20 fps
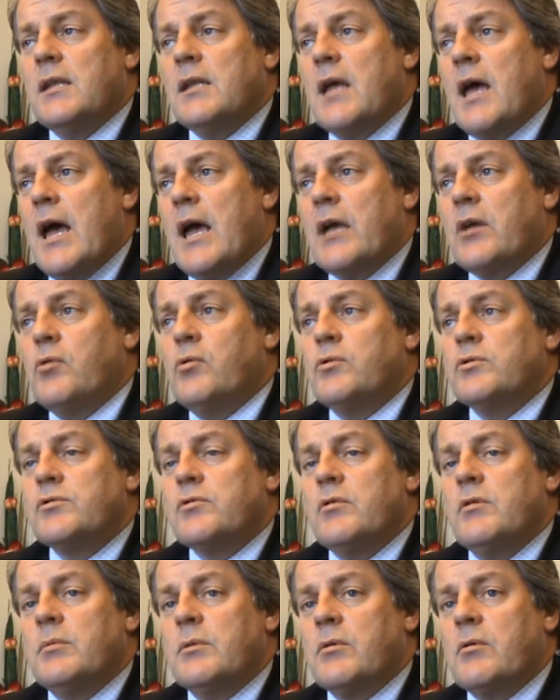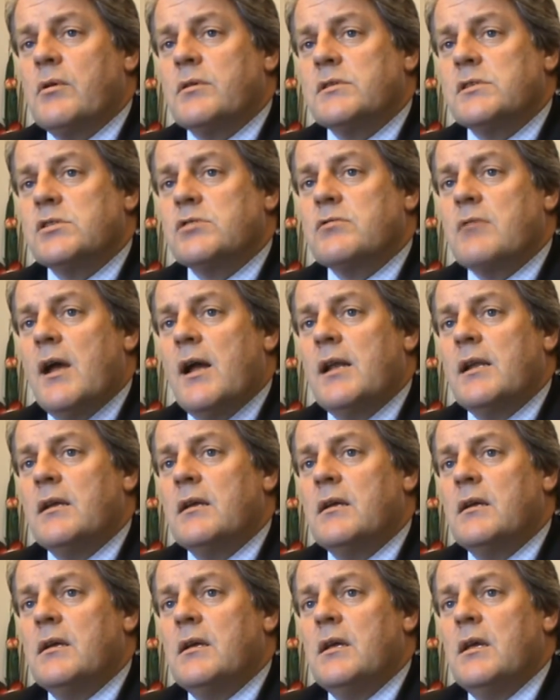and the Harcourts group across
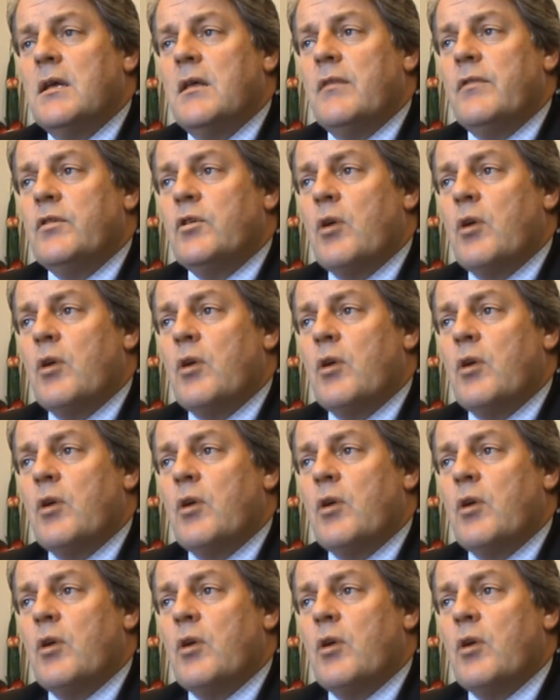Australia mm.